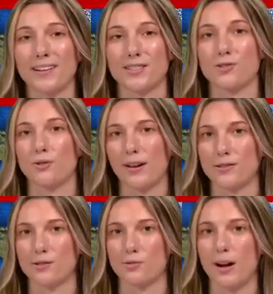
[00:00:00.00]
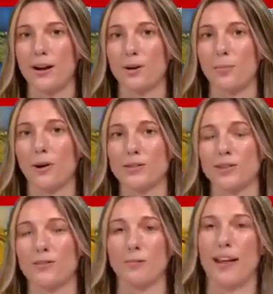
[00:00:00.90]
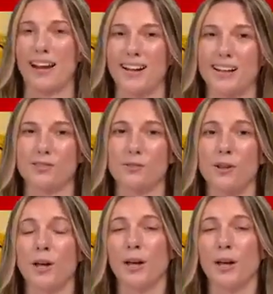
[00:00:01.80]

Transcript: to trend to drier. Parts of the Panhandle